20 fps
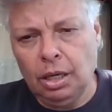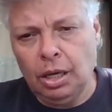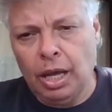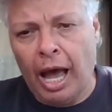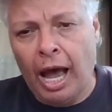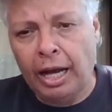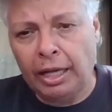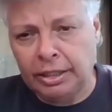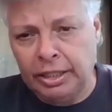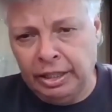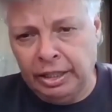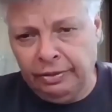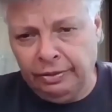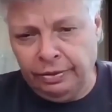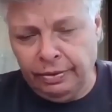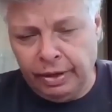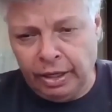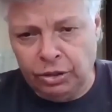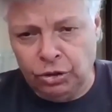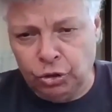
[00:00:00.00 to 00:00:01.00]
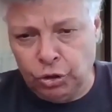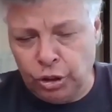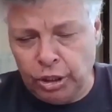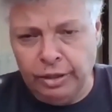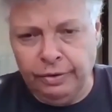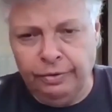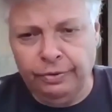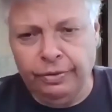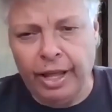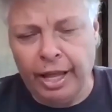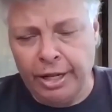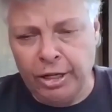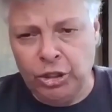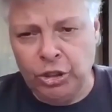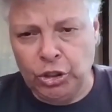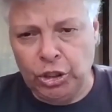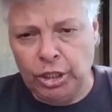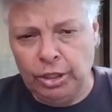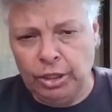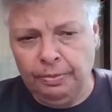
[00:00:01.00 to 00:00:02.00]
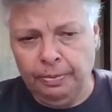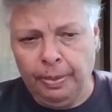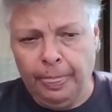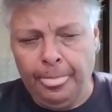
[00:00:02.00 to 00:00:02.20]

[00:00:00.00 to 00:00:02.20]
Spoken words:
active, assertive energy.